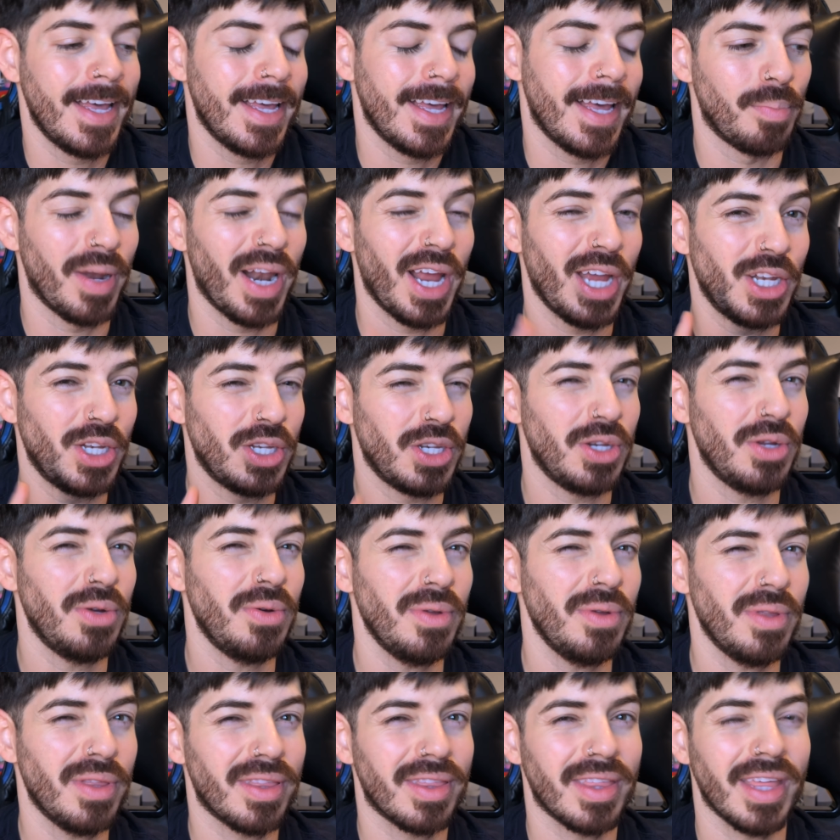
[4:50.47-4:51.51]
But I do
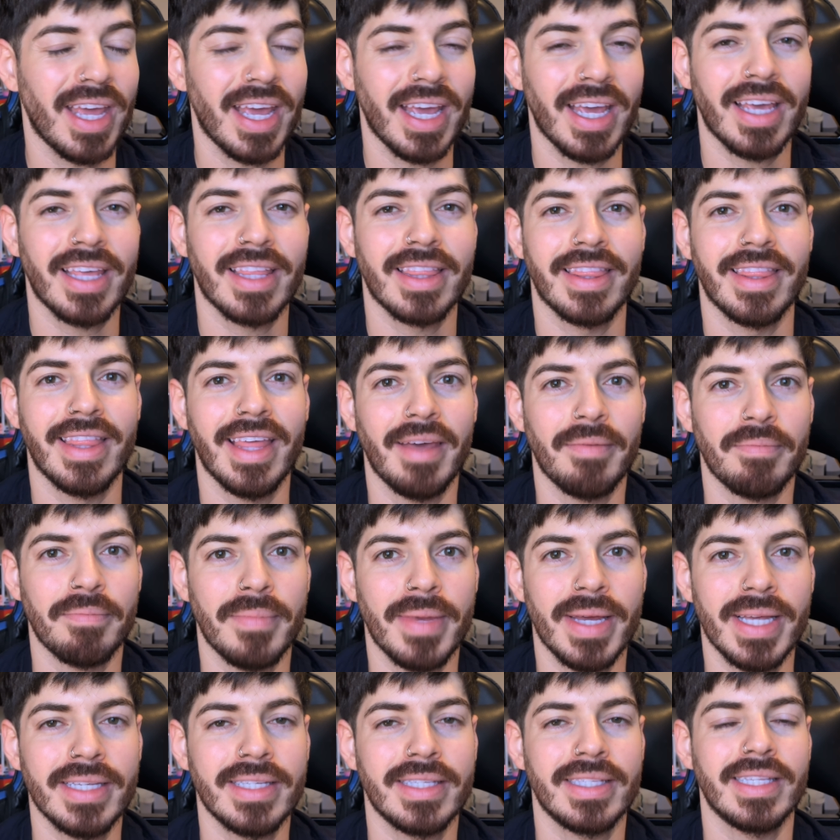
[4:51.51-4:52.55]
think they
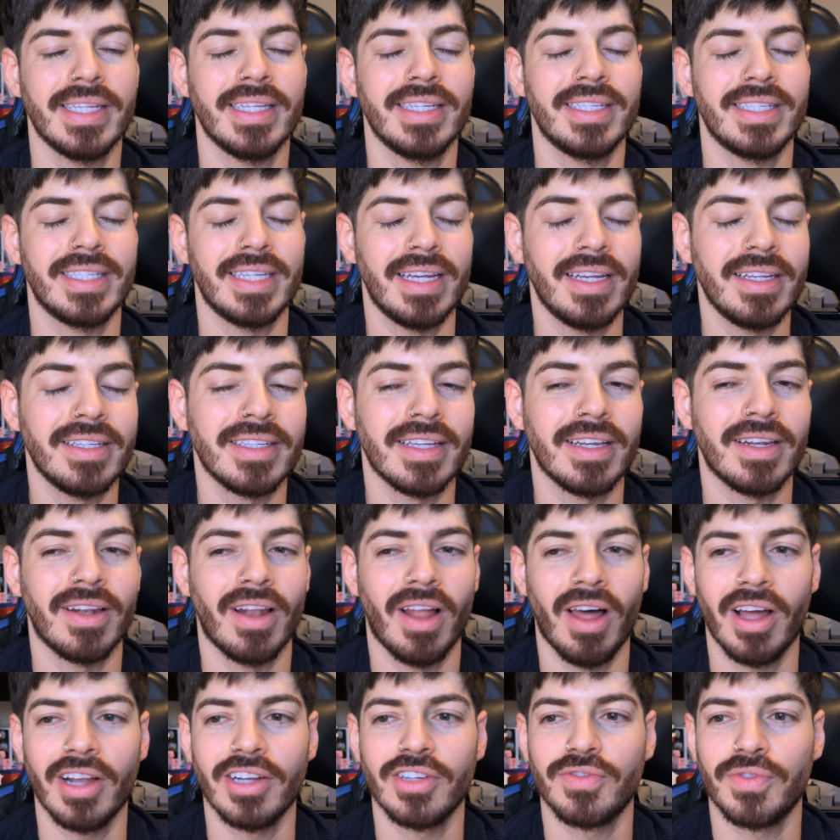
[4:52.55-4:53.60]
missed the season
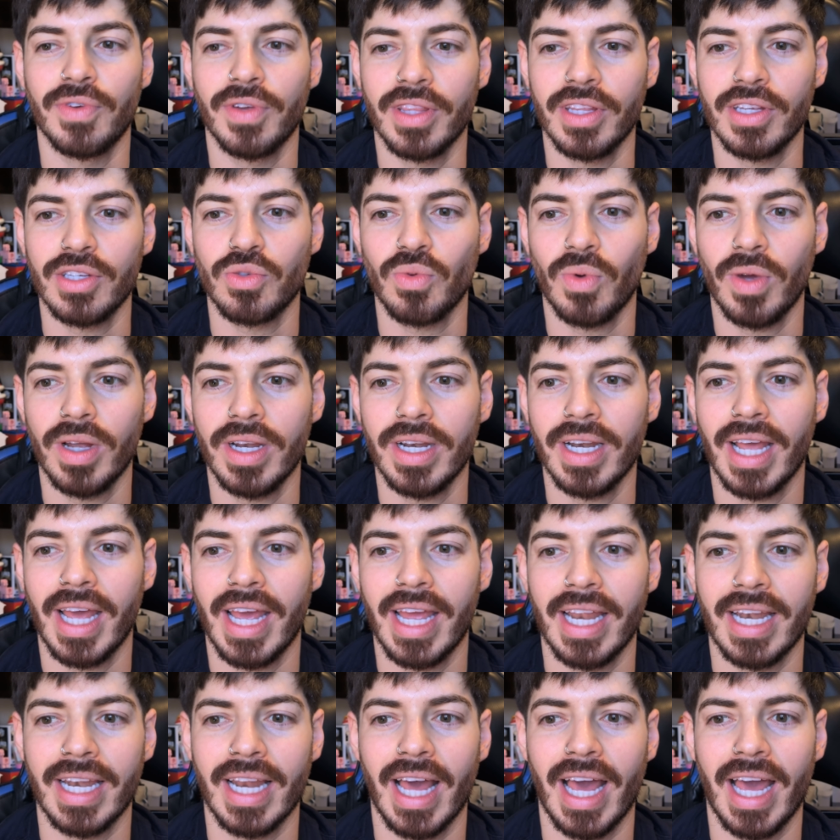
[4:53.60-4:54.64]
launch for this one,
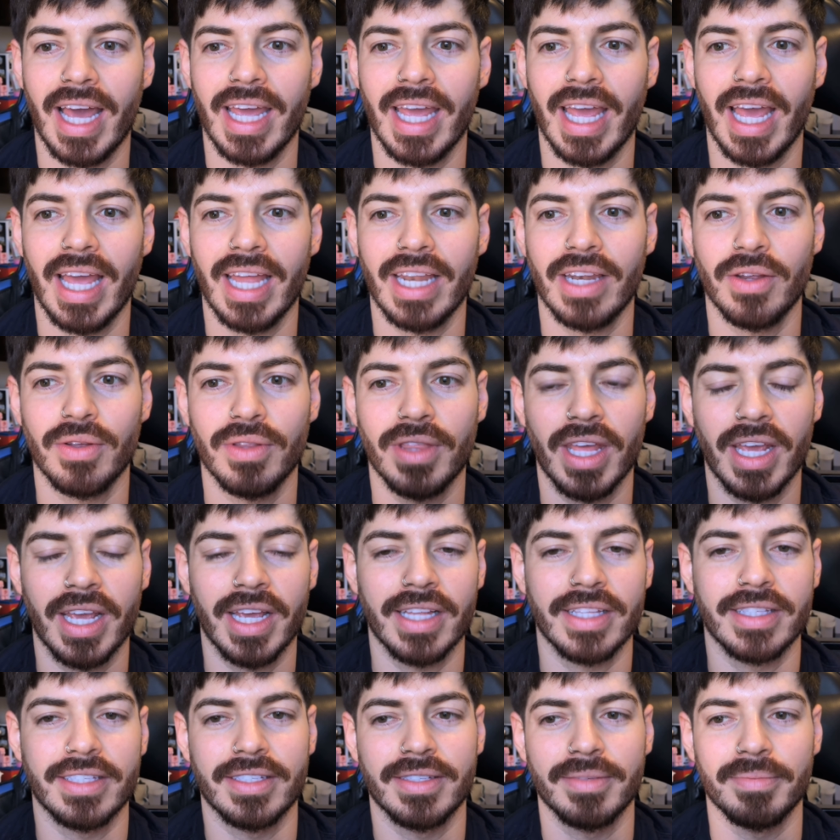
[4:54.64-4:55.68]
and I do think
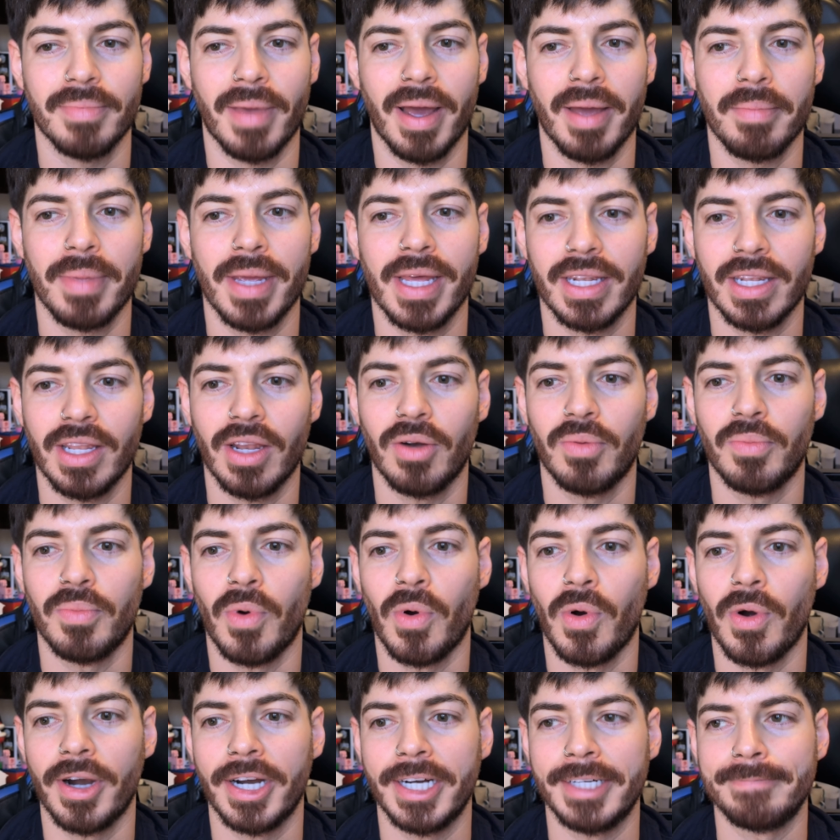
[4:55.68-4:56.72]
it's might be a little
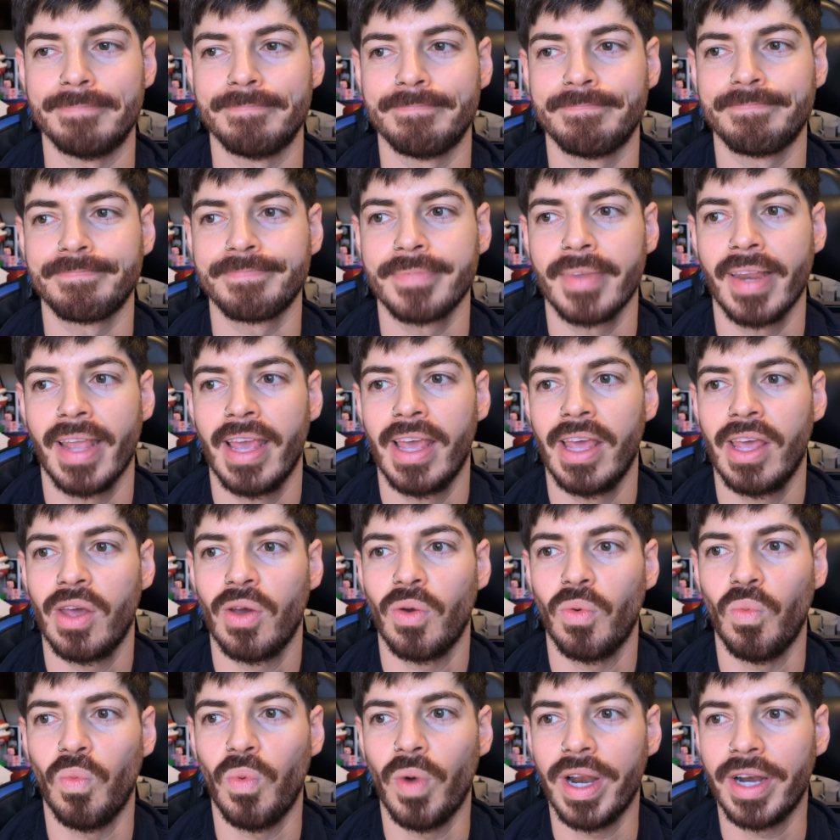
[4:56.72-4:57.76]
more
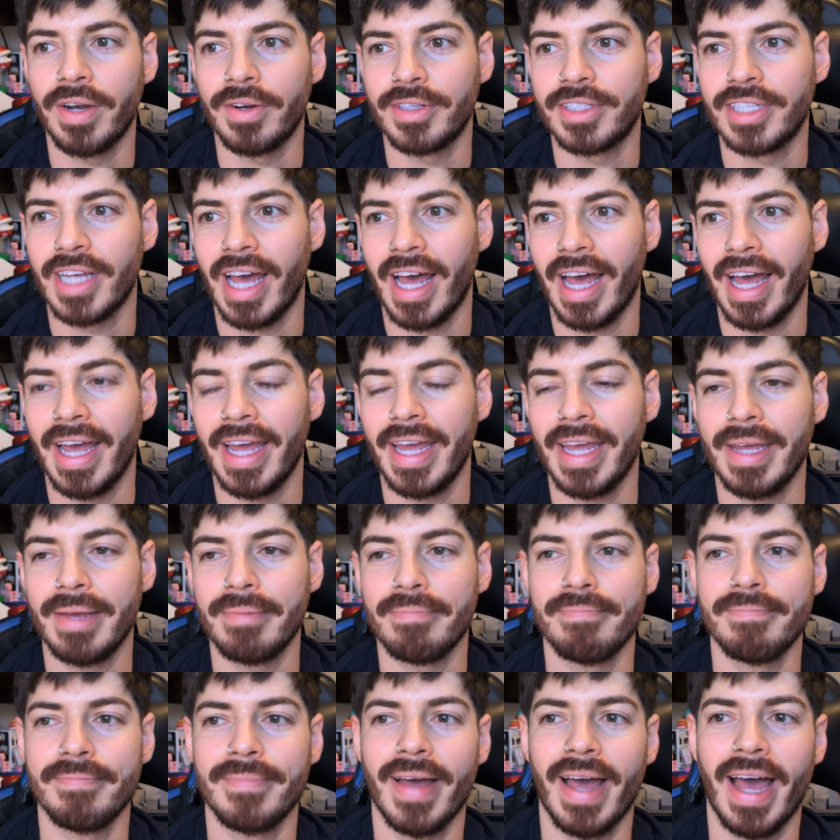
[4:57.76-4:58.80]
winter
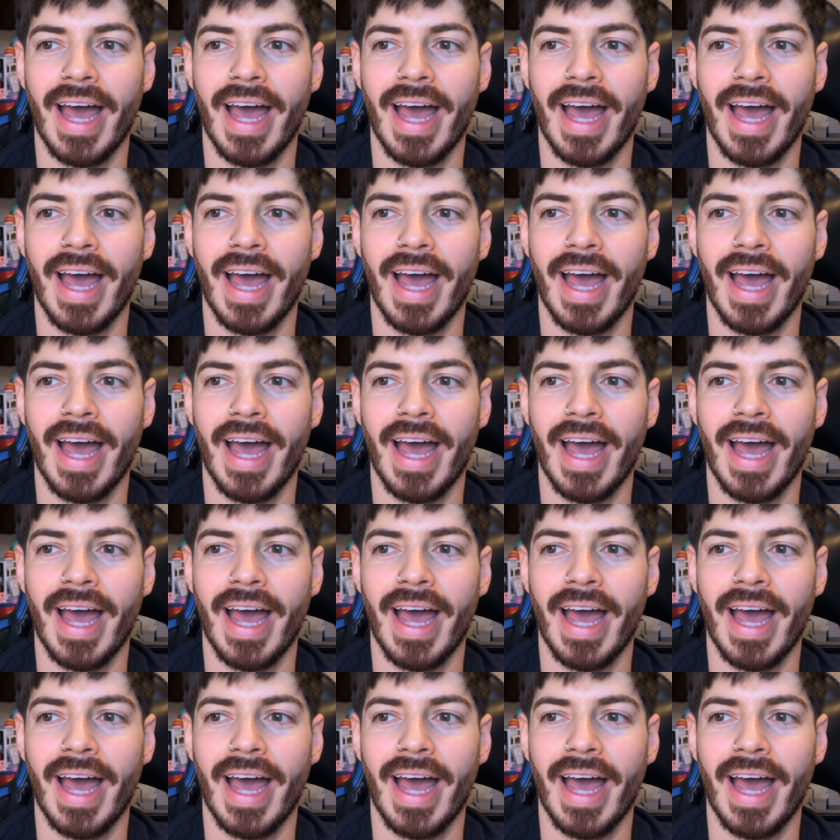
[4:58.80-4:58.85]
time.